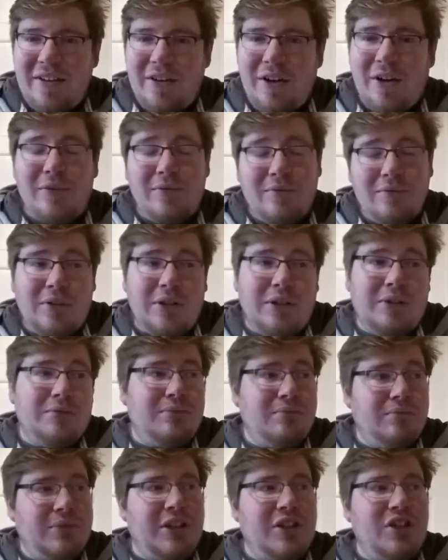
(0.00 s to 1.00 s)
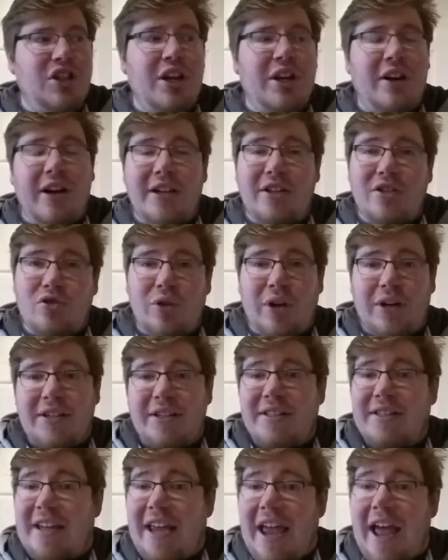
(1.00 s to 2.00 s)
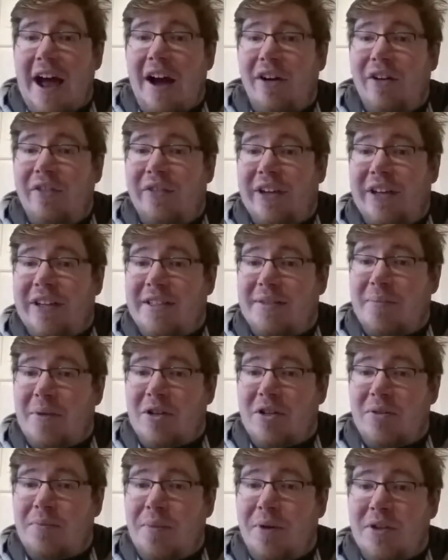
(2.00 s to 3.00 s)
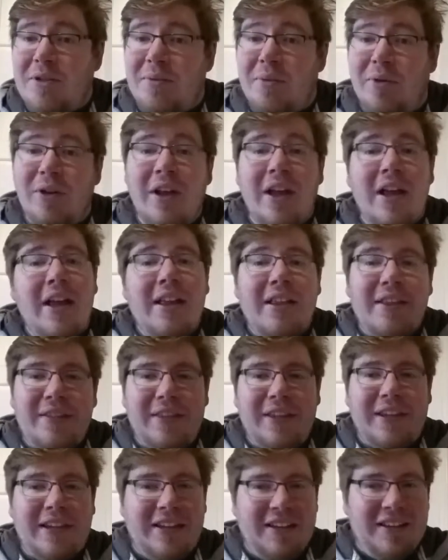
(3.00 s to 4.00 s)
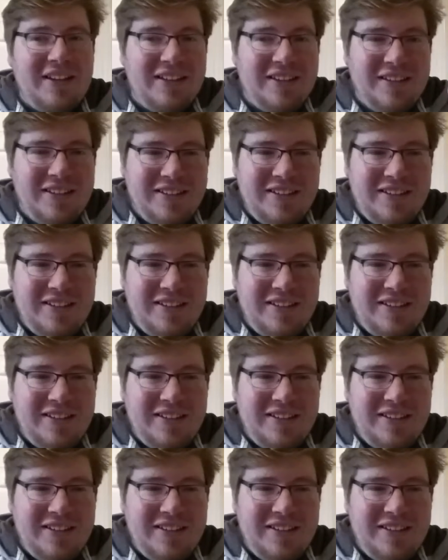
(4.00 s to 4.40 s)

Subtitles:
The Jedi tried to stay out of it as much as possible. The